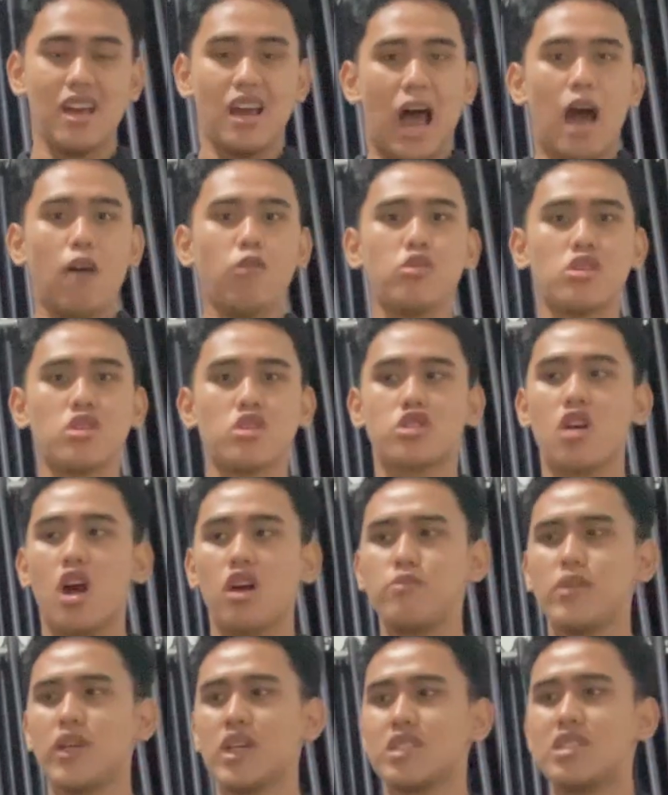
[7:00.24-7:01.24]
I wasn't
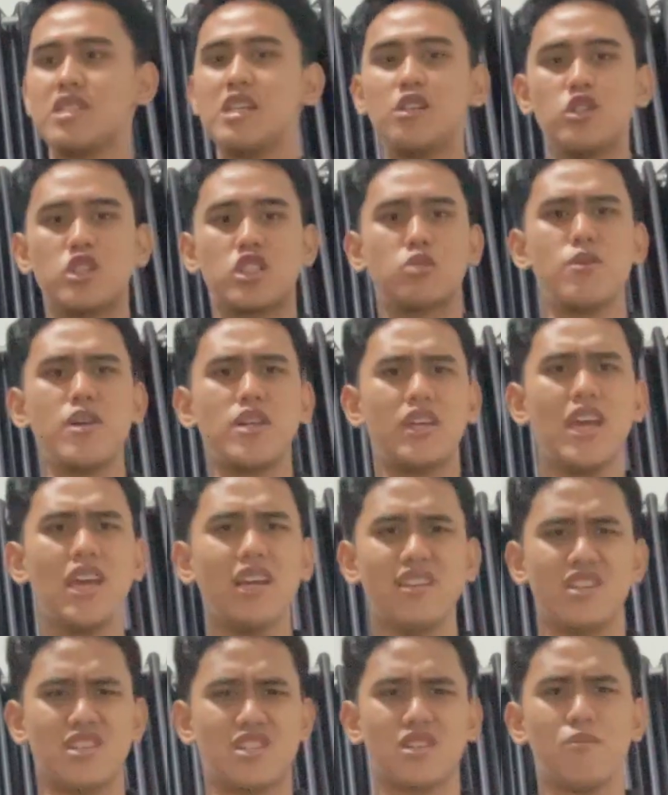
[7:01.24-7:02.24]
shocked because he could speak
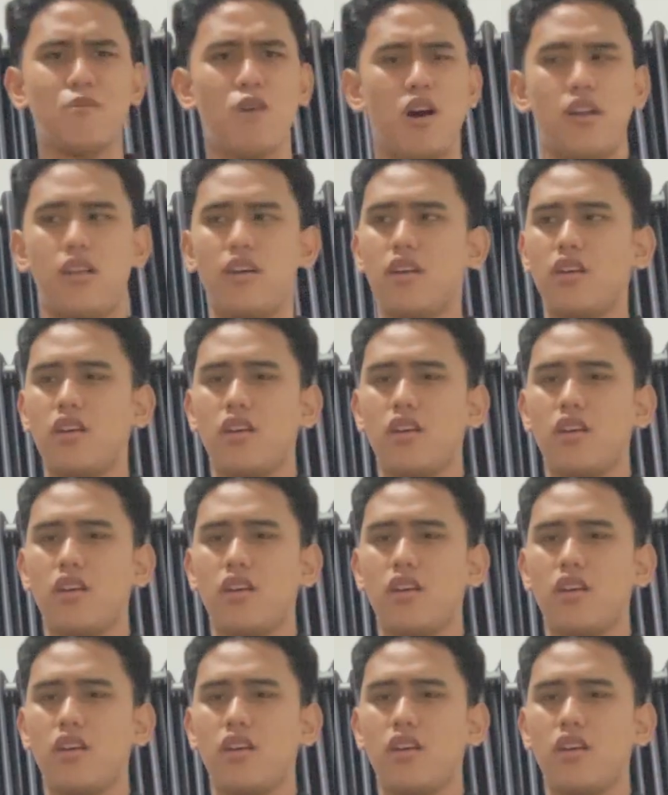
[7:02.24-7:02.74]
English, come on.